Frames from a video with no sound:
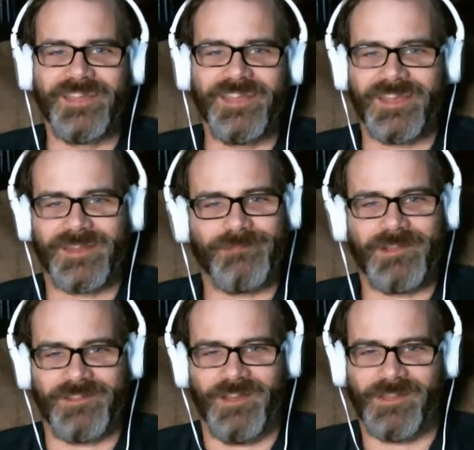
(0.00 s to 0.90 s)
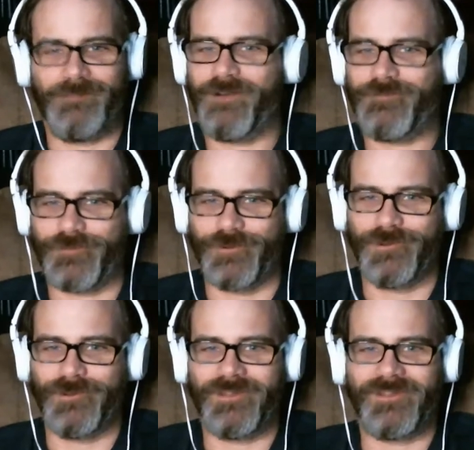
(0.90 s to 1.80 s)
And I'm not talking about
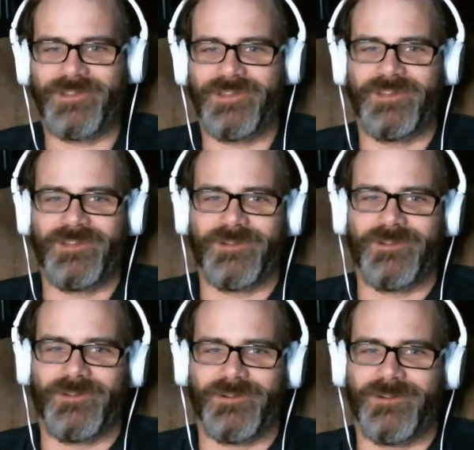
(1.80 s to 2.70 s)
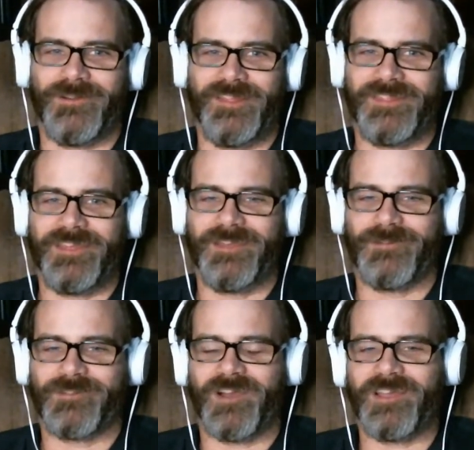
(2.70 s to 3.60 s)
food or anything. We're
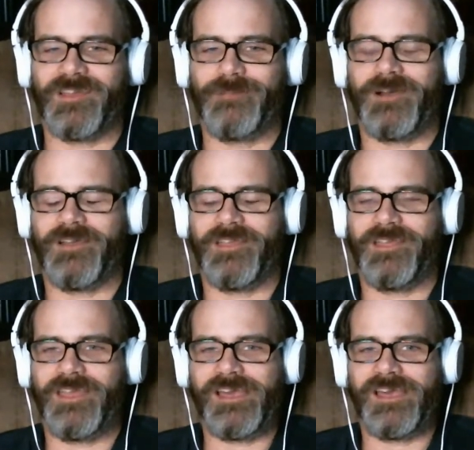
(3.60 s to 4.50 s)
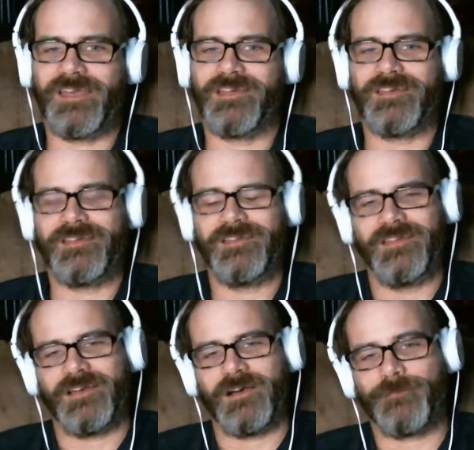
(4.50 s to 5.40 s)
talking about he had
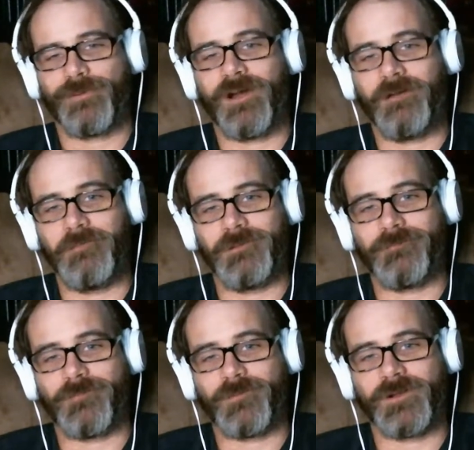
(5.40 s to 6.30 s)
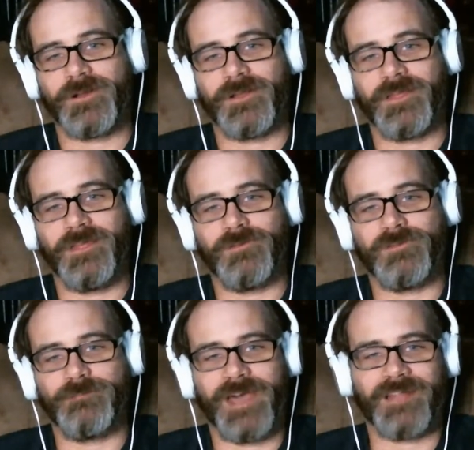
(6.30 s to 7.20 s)
a problem where he was
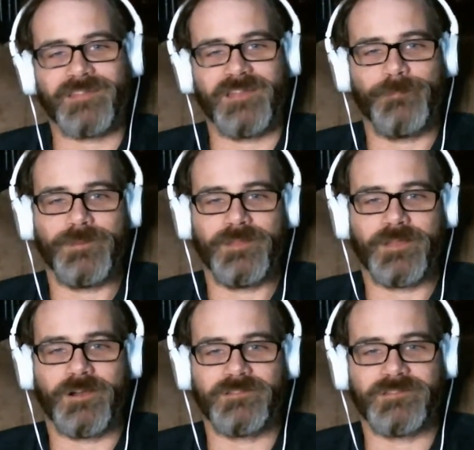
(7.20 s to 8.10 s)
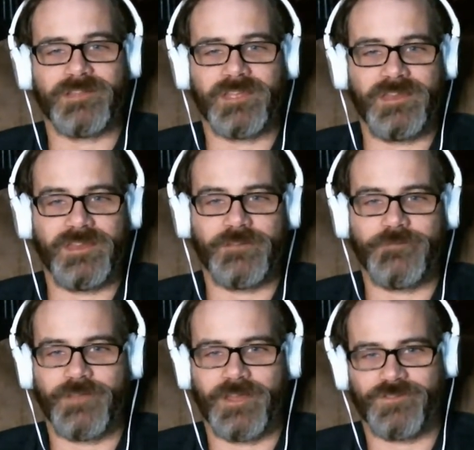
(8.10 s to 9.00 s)
backed up and it caused a kidney
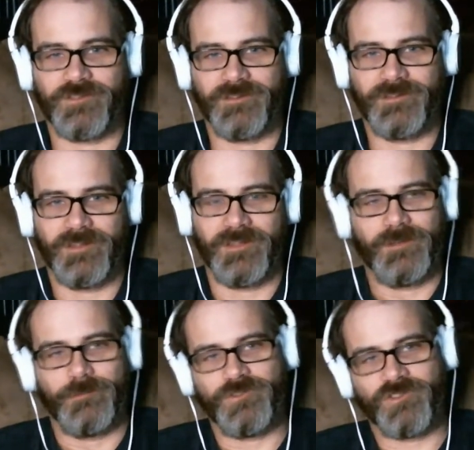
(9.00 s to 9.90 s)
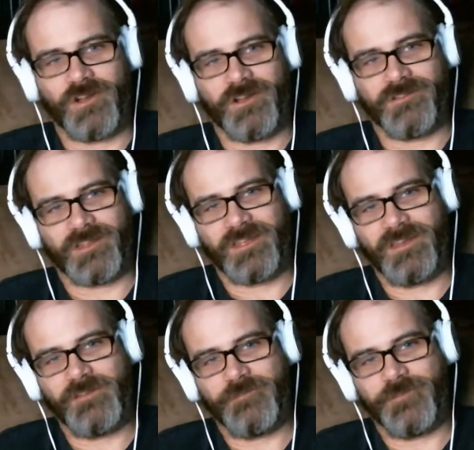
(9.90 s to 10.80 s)
infection, which caused a
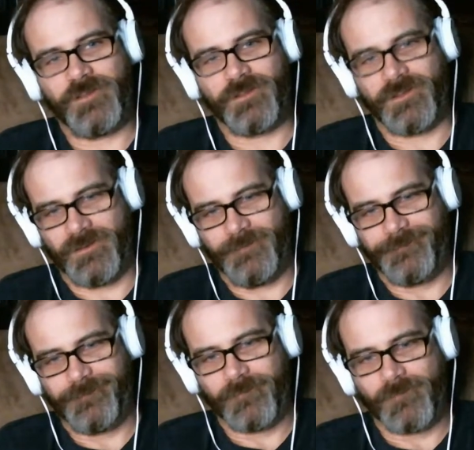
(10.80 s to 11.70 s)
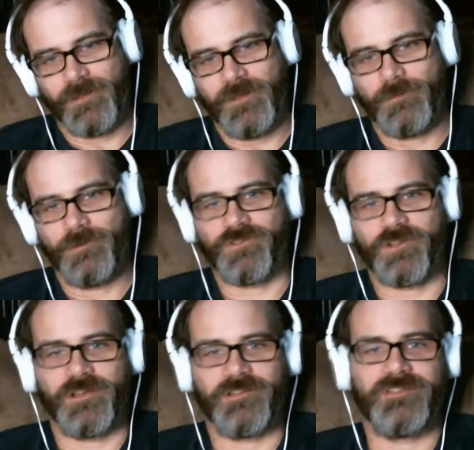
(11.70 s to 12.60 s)
kidney failure, which
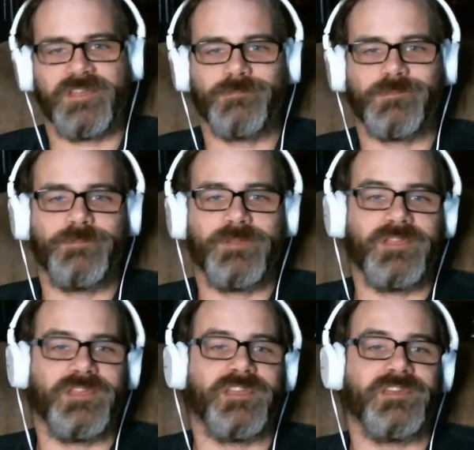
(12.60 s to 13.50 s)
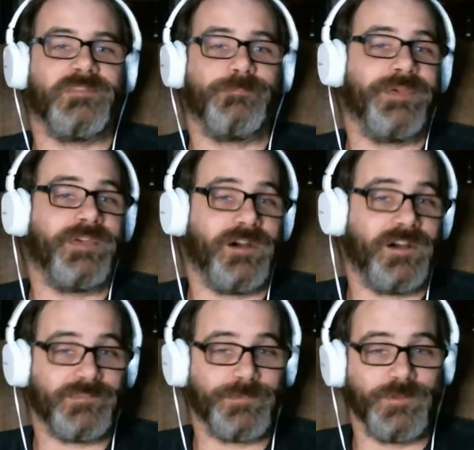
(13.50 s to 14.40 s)
caused him to be in the pet
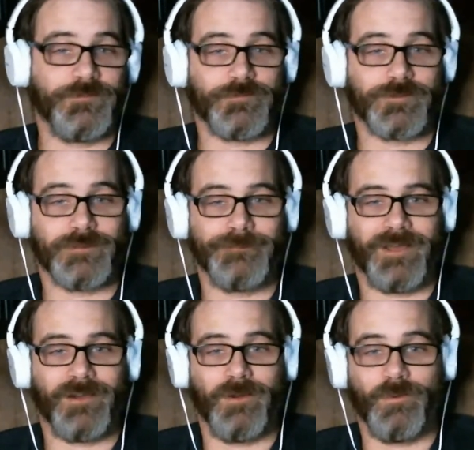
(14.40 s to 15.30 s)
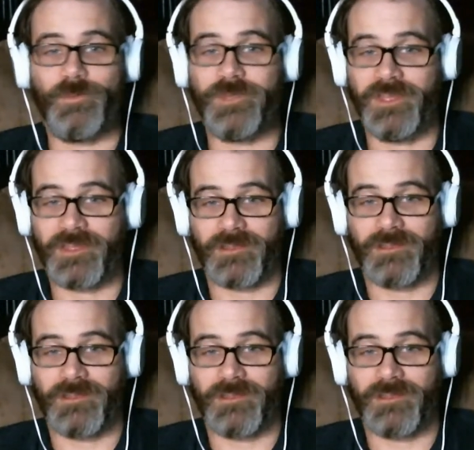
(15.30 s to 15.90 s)
hospital for about a week.